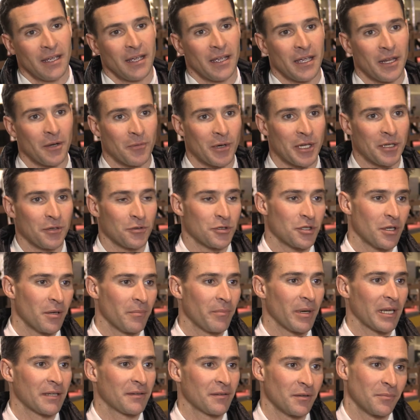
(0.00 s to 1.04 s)
And when you
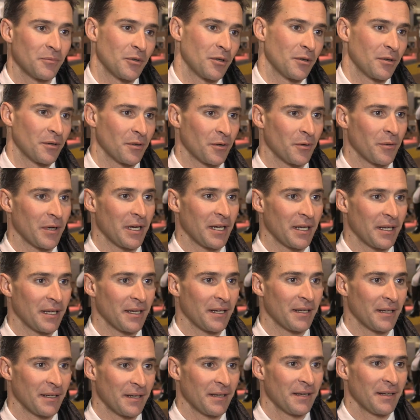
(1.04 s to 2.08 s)
jump at home, you're
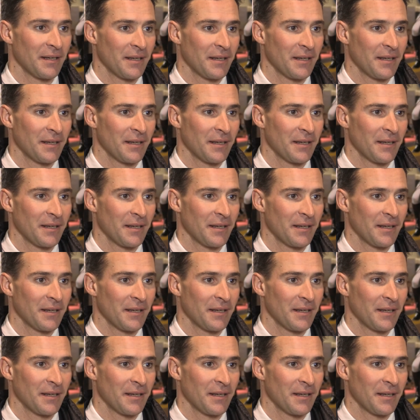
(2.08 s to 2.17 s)
really